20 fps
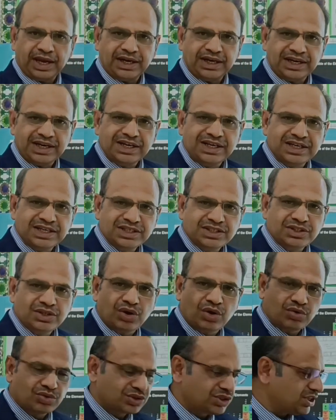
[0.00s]
and it
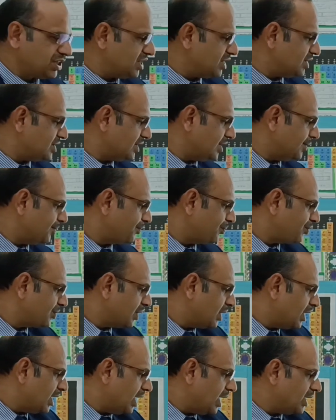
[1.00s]
is oxidation.
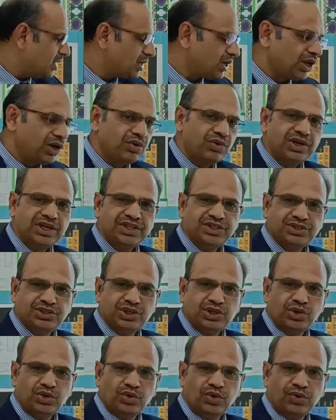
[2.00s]
And
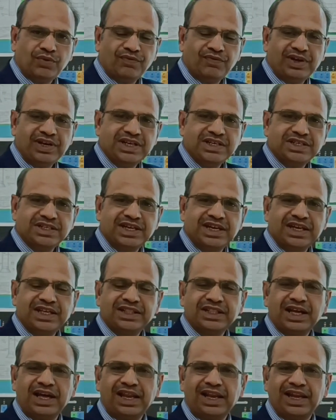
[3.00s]
chlorine 0, when it
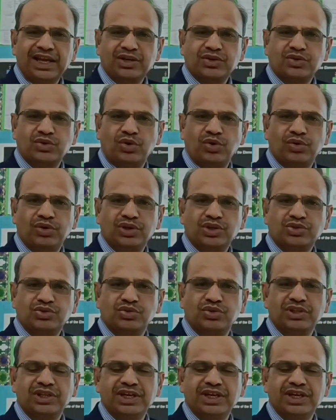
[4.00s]
gain the electron,